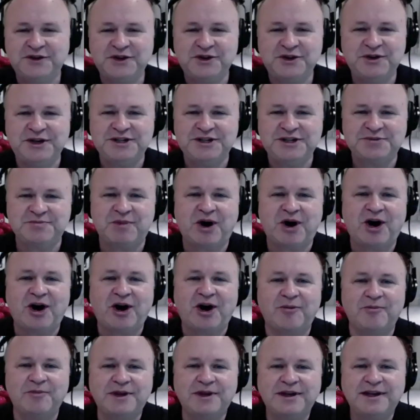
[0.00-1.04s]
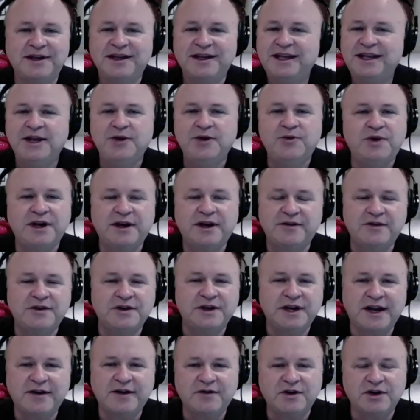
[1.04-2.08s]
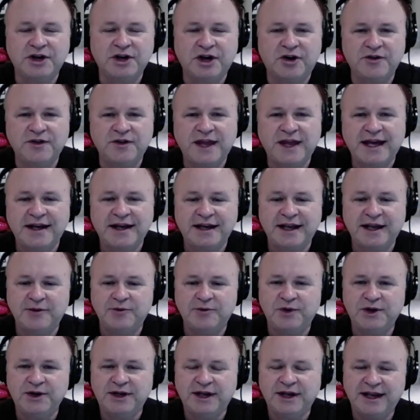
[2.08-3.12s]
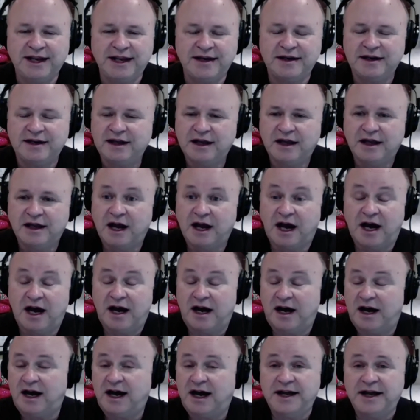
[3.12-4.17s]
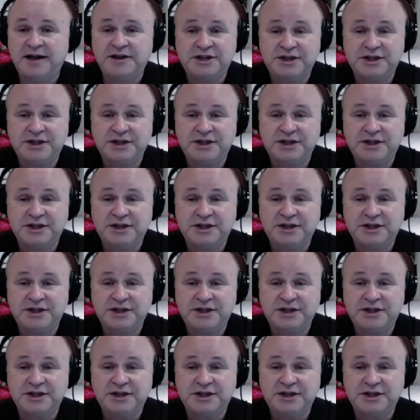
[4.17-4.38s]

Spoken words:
his mom, he would have never known that. And I, to this